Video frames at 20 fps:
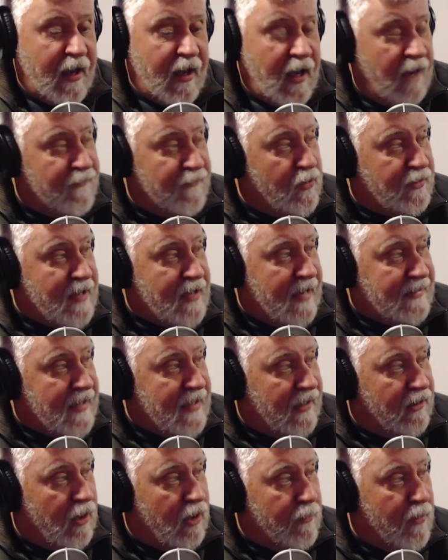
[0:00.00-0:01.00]
If you take
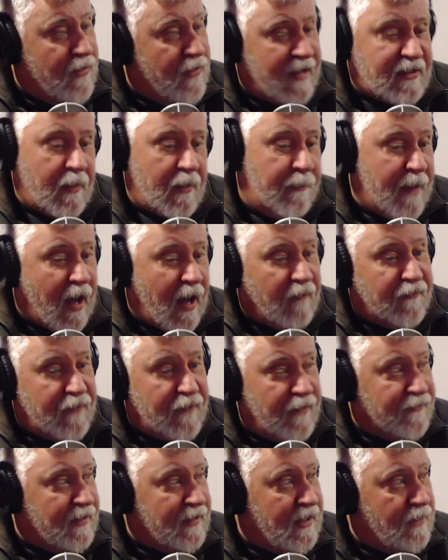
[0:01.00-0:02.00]
that number, that's about
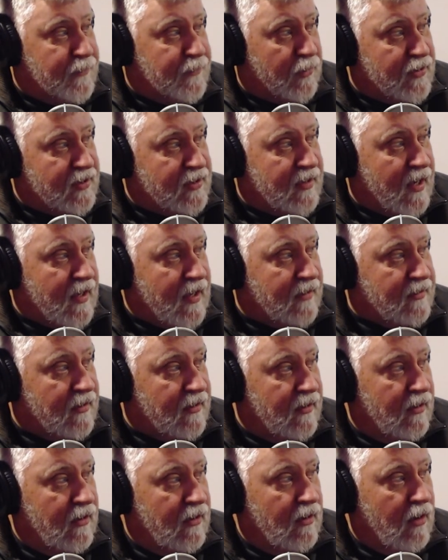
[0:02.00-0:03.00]
15%
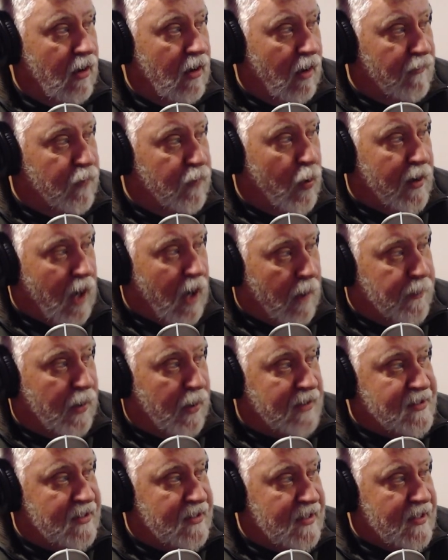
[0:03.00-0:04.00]
of what our
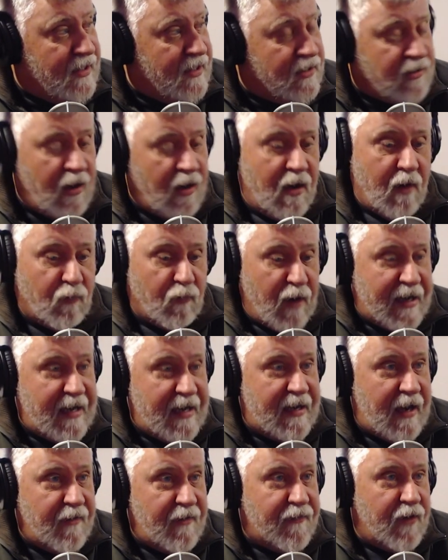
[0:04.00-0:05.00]
budget is. Rainy
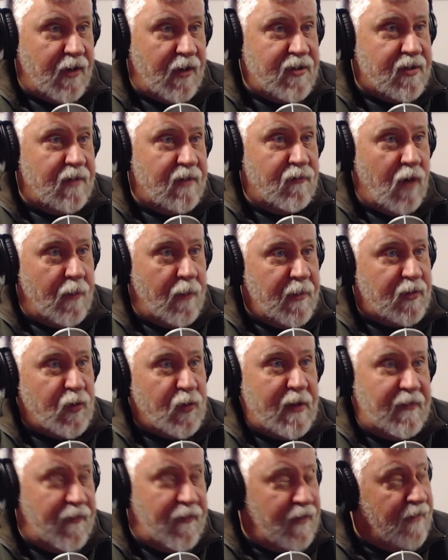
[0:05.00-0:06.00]
day fund should run
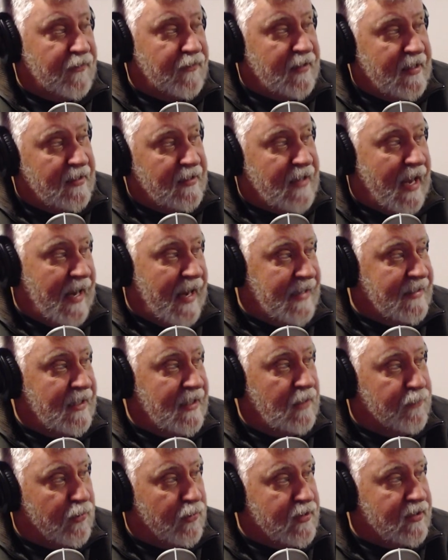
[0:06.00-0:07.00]
between 15 to
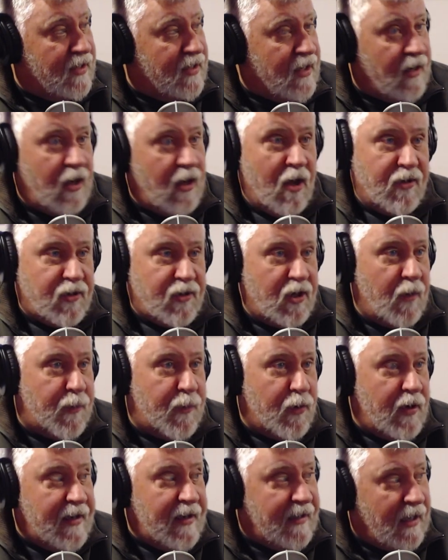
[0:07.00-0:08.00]
18%. So you're
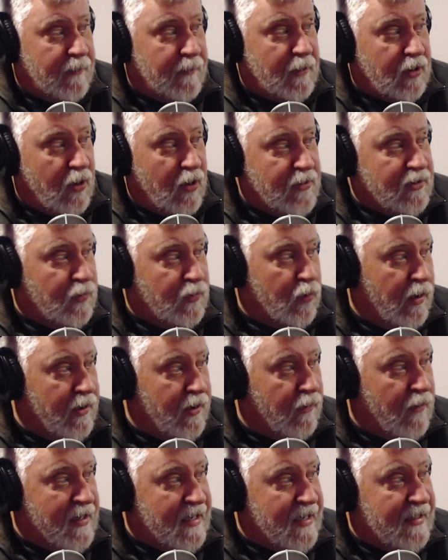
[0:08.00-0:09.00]
pretty damn close to what
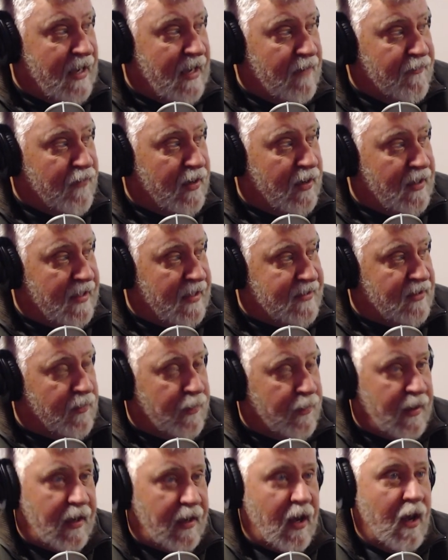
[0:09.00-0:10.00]
your rainy day fund needs to
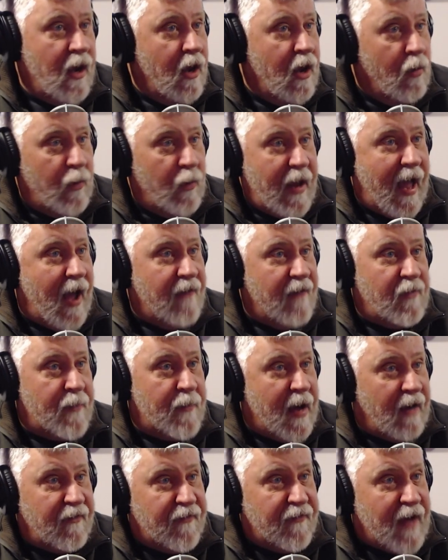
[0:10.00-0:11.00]
be. We have
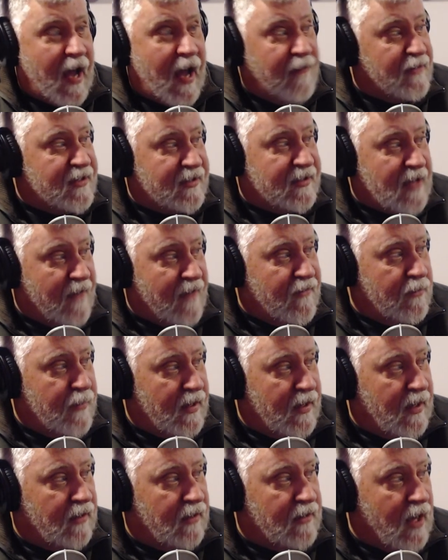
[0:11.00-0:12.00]
about a $5 to $7
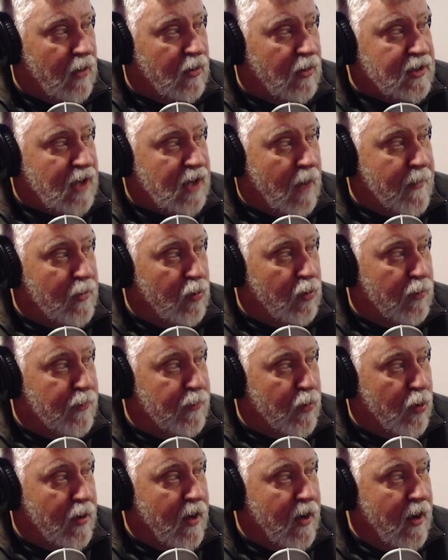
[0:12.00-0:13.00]
million coming on
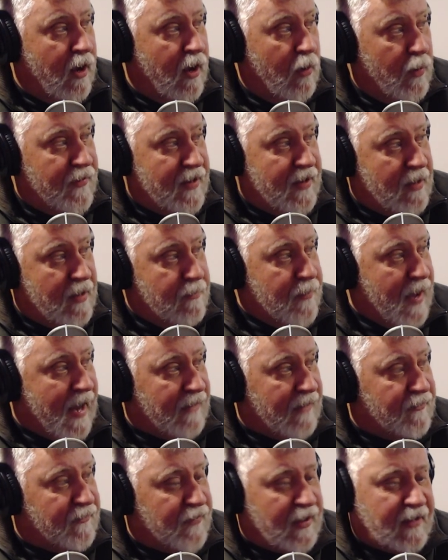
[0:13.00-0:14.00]
board with
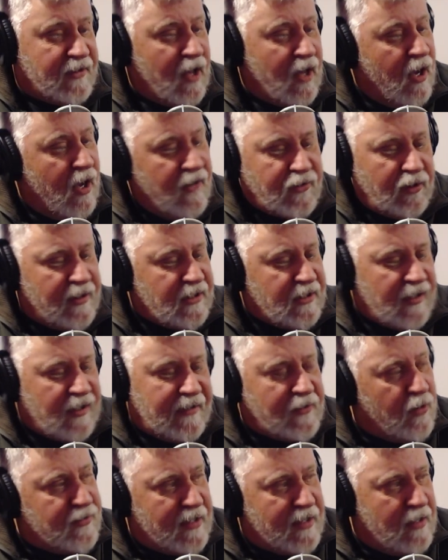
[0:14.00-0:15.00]
impact fees. So let's let
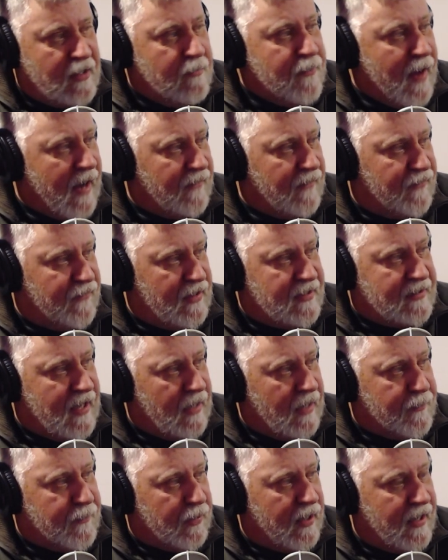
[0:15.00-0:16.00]
those impact fees
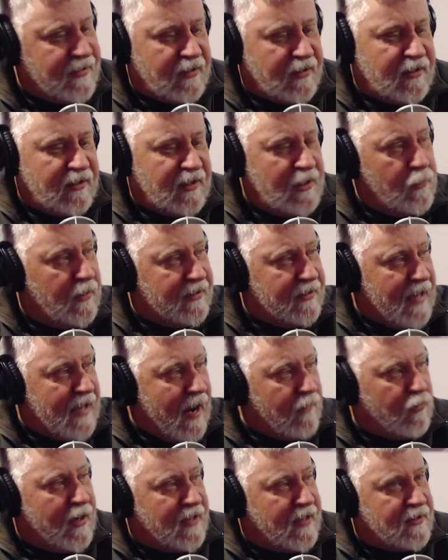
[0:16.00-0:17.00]
take place and see what
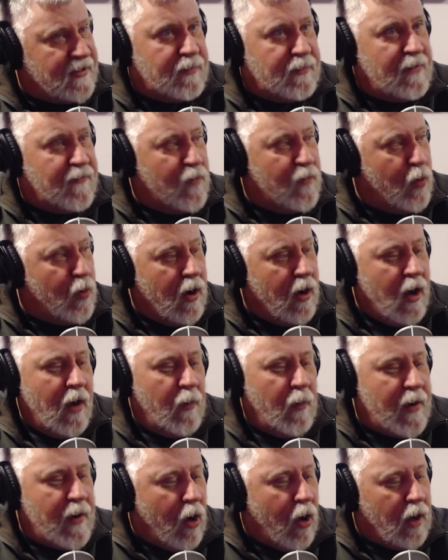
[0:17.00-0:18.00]
that raises before
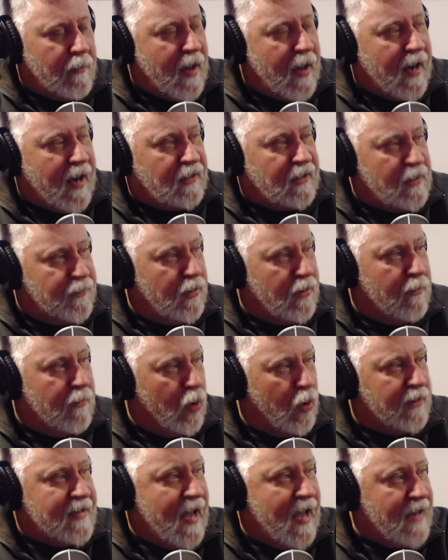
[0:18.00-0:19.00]
we automatically put
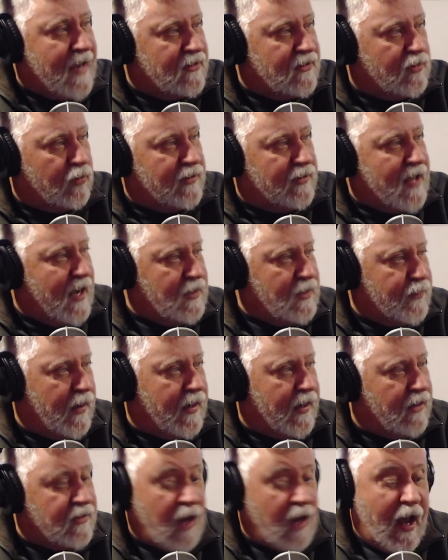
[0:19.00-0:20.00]
more taxes on
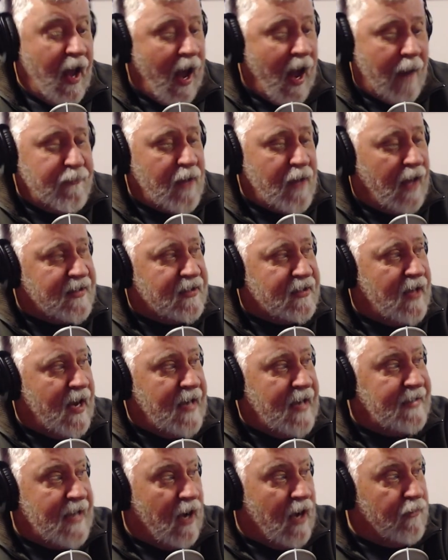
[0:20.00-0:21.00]
taxpayers. I'm not
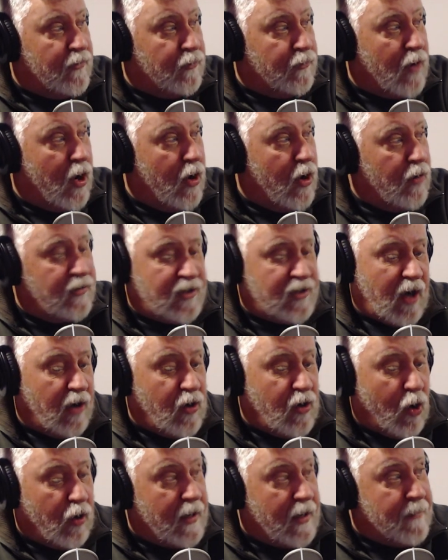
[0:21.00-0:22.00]
saying down the road,
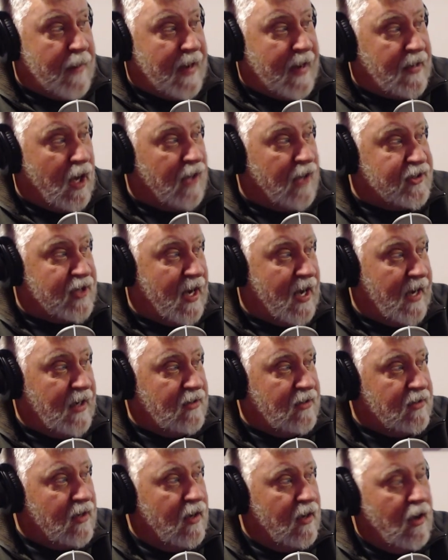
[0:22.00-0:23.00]
John Hardy may not
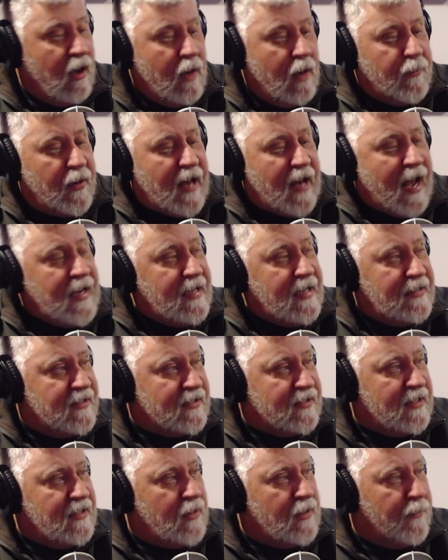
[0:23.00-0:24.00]
change, but I need to
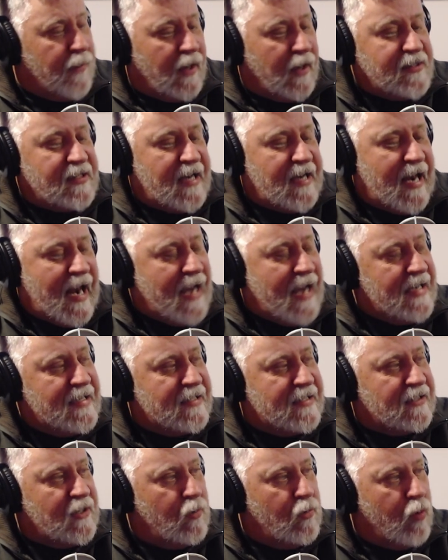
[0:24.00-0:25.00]
see the budget and I need
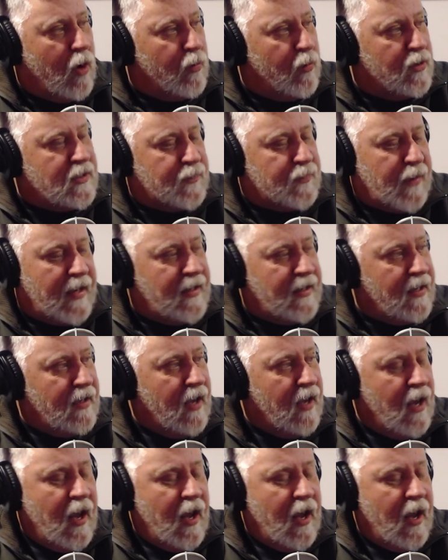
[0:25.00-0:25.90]
to see what we're spending.